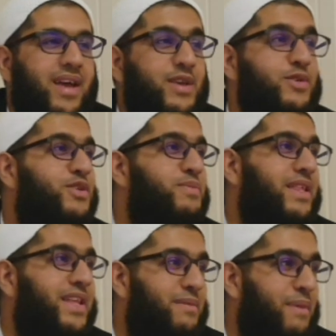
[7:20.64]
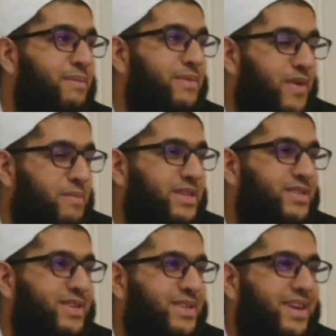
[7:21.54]
used to be the imam of a
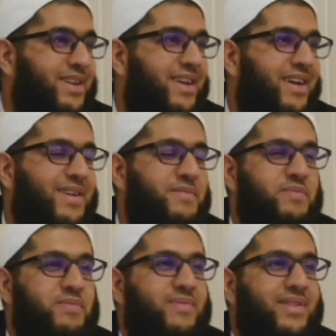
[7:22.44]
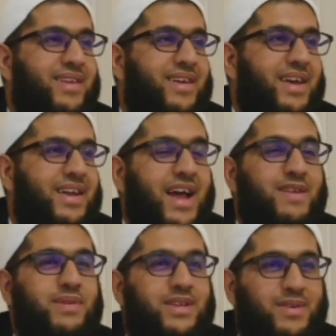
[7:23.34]
masjid in
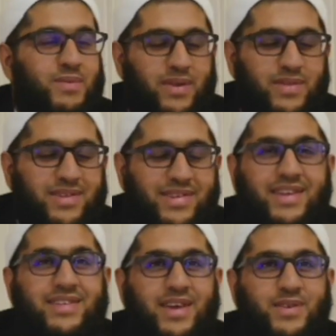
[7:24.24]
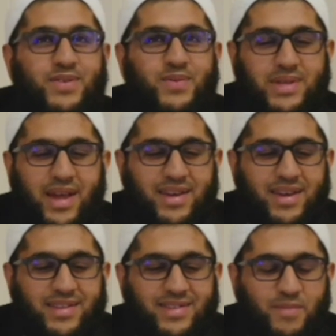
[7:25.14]
Edmonton, one of the cities I used to reside
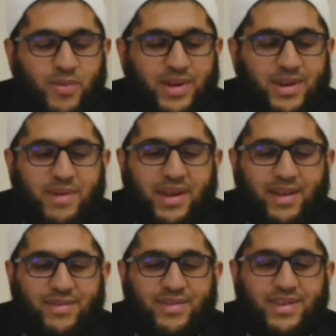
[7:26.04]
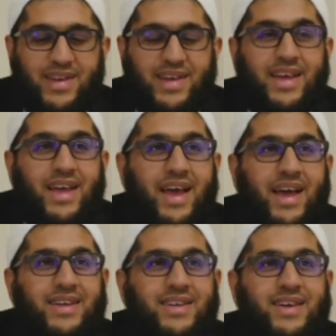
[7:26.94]
in at some point in my life.
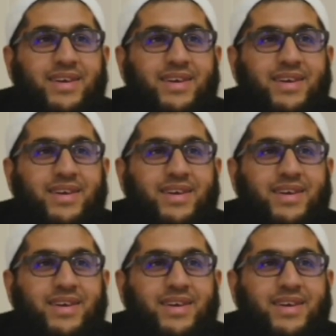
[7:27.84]
And